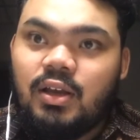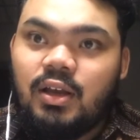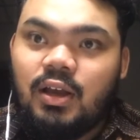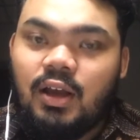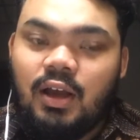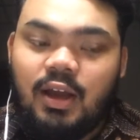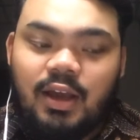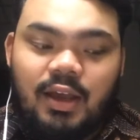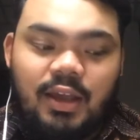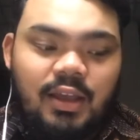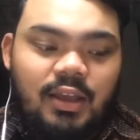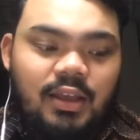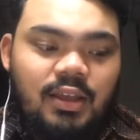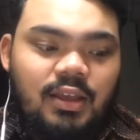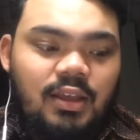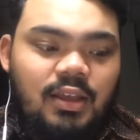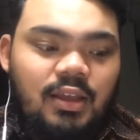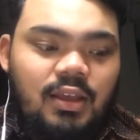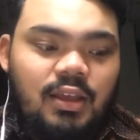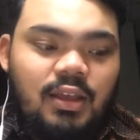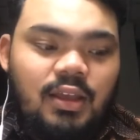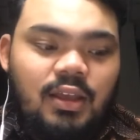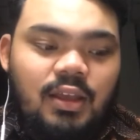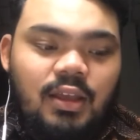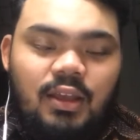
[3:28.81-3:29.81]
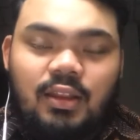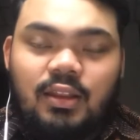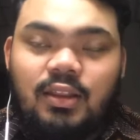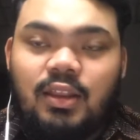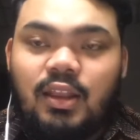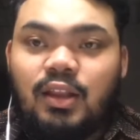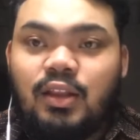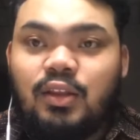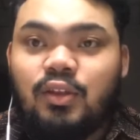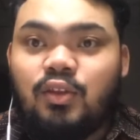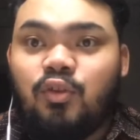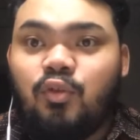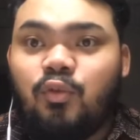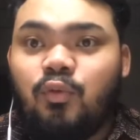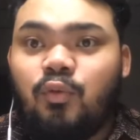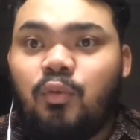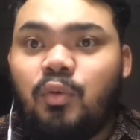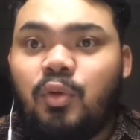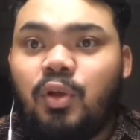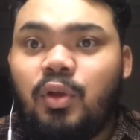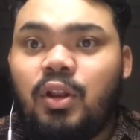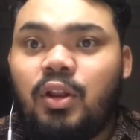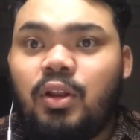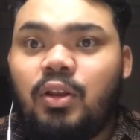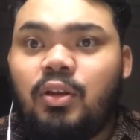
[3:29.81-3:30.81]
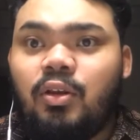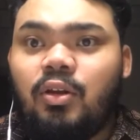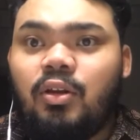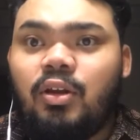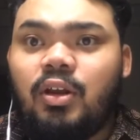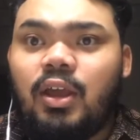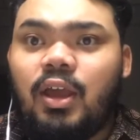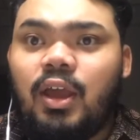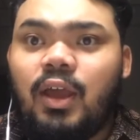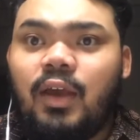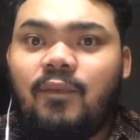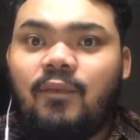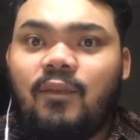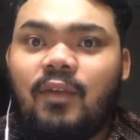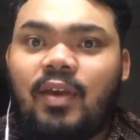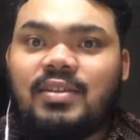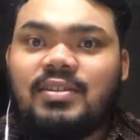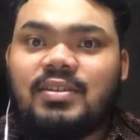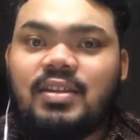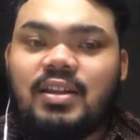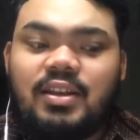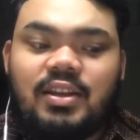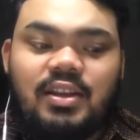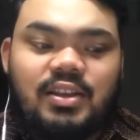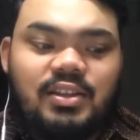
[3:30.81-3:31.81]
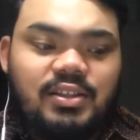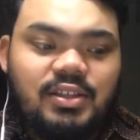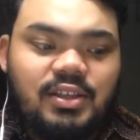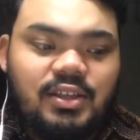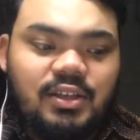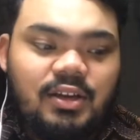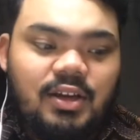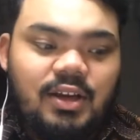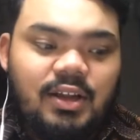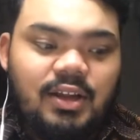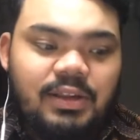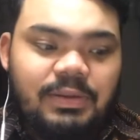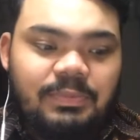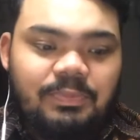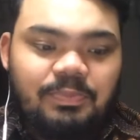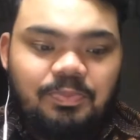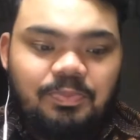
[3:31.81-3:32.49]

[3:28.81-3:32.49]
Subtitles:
high, then you will not have acceleration, right?